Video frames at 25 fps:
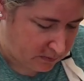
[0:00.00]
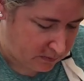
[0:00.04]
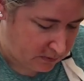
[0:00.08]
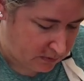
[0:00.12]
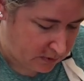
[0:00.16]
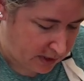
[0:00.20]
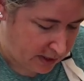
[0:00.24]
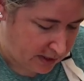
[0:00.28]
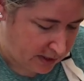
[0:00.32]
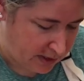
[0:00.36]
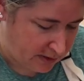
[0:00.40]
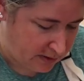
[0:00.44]

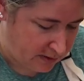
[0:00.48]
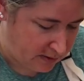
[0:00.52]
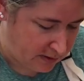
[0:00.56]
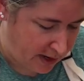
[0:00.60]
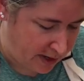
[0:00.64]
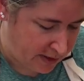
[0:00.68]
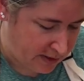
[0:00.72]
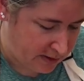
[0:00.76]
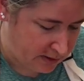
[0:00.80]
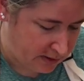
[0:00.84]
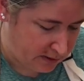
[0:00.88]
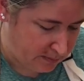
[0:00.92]
I
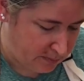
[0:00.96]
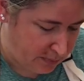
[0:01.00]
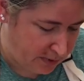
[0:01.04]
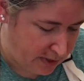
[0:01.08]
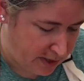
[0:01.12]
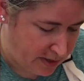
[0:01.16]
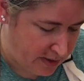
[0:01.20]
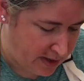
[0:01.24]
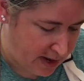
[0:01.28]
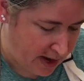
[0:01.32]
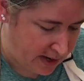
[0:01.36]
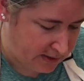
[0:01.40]
kind of just
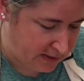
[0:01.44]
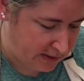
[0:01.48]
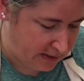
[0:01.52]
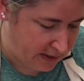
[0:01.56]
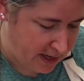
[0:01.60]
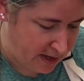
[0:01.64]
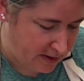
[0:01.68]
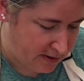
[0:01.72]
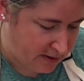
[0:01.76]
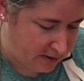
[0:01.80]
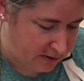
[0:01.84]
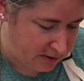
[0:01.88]
blend that
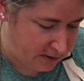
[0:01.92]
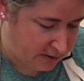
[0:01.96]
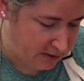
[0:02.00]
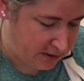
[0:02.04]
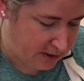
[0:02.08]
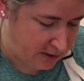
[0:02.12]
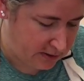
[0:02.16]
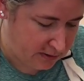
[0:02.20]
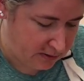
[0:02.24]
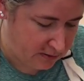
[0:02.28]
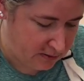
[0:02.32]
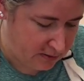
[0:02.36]
together so it
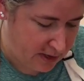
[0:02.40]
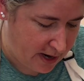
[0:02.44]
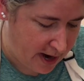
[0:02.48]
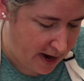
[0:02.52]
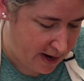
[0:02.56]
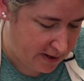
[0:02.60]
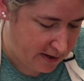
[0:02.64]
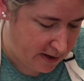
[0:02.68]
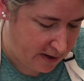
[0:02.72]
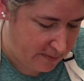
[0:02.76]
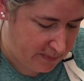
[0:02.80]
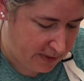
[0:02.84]
doesn't
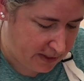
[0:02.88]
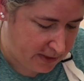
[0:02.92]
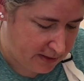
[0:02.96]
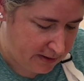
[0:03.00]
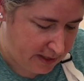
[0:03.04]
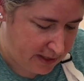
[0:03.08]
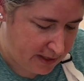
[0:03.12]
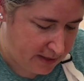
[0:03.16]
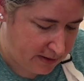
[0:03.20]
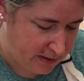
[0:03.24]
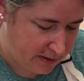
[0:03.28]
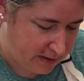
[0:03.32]
crack on me
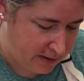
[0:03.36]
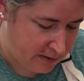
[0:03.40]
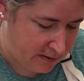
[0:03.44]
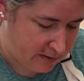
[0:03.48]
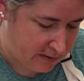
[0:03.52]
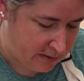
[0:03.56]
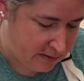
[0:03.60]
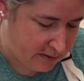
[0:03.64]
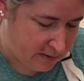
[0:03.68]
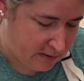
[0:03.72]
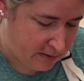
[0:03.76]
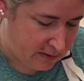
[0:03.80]
later.
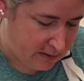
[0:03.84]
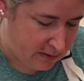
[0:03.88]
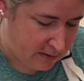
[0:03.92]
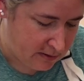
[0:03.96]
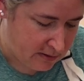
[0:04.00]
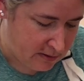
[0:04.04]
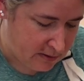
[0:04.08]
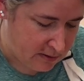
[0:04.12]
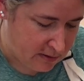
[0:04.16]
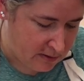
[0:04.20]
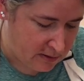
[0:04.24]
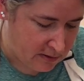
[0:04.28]

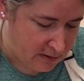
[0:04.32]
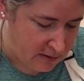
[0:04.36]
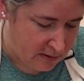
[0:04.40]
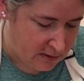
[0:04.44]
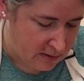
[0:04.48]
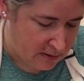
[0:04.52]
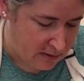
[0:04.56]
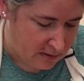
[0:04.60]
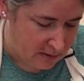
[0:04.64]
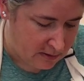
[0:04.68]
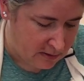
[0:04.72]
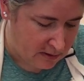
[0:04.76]

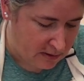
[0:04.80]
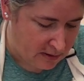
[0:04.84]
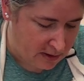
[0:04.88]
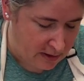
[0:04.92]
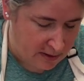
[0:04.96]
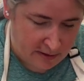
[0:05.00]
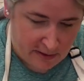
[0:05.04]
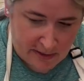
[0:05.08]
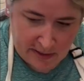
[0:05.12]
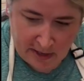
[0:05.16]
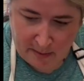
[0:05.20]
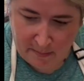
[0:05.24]

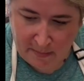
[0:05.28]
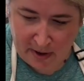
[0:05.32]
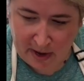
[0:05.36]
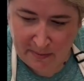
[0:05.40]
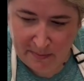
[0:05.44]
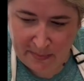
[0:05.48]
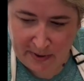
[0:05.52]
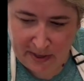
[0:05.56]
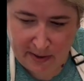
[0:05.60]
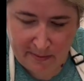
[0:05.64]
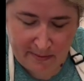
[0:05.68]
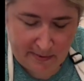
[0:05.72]
And then I might
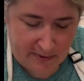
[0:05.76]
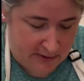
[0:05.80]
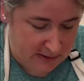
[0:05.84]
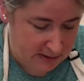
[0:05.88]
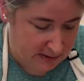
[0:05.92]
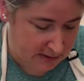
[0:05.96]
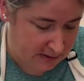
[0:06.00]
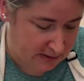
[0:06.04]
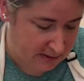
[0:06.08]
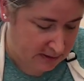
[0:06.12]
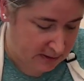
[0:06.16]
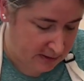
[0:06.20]
be able to
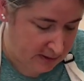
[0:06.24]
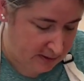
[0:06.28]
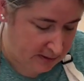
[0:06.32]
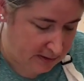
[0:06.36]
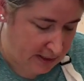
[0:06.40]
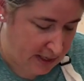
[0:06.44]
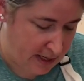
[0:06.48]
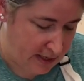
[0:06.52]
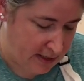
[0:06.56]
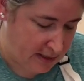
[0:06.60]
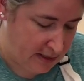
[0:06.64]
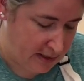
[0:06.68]
still
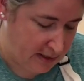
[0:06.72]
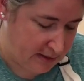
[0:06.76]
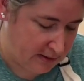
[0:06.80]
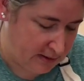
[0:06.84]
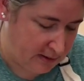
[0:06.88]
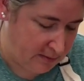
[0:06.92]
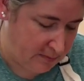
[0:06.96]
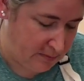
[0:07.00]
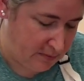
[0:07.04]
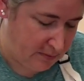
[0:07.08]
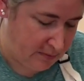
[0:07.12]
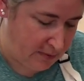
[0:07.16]
take this
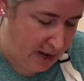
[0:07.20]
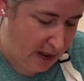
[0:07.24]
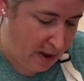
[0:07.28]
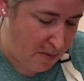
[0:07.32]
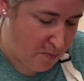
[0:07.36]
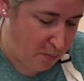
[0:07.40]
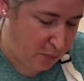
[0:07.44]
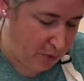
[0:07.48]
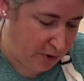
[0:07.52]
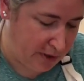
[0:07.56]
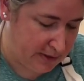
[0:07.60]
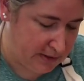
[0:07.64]
and
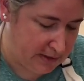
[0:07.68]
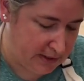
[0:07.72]
imprint